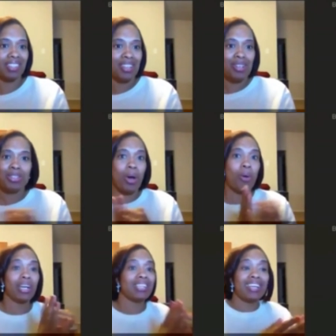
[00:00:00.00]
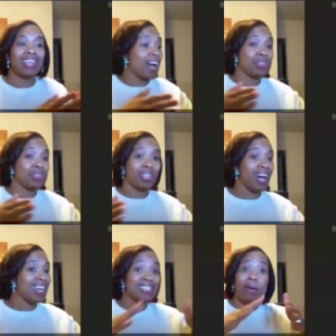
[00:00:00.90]
So anything after that is
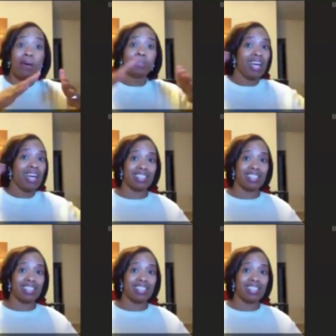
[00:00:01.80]
a blessing.